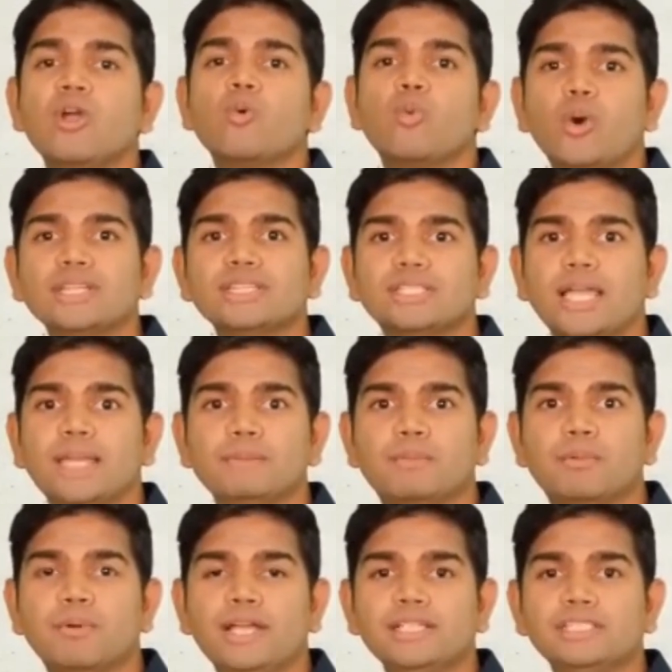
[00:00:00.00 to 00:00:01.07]
one-time
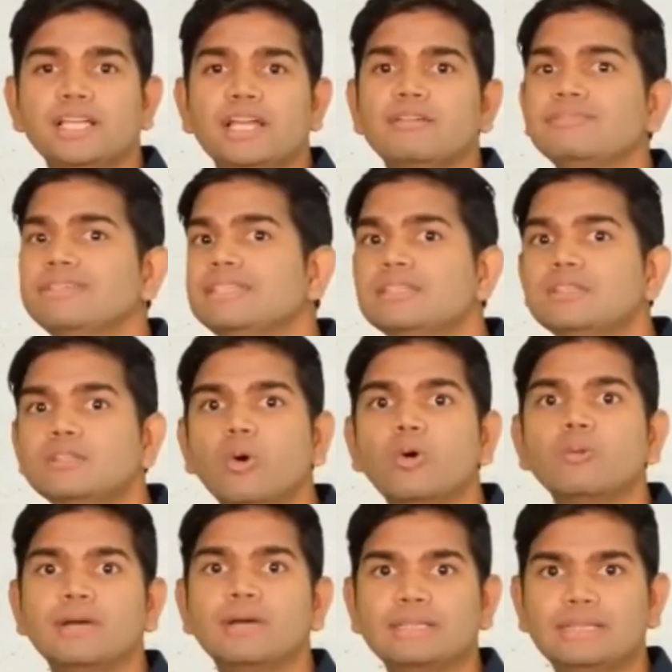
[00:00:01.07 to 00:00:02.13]
price with no
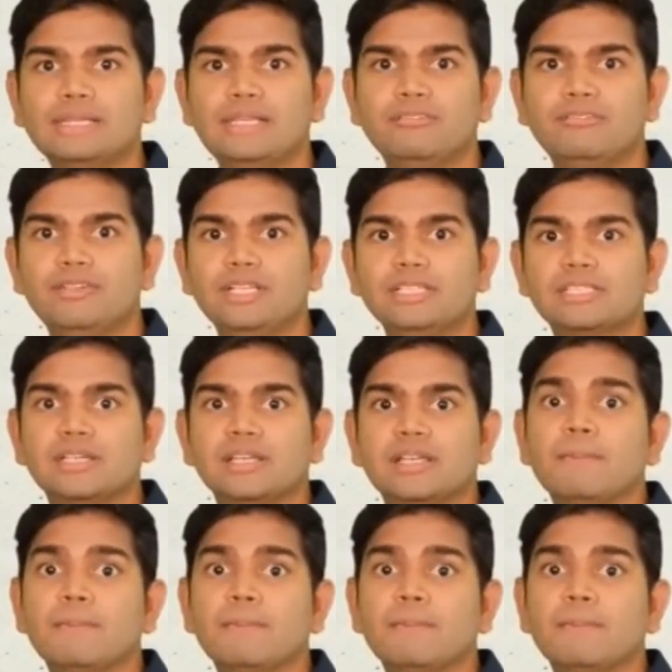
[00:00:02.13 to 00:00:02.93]
monthly fees.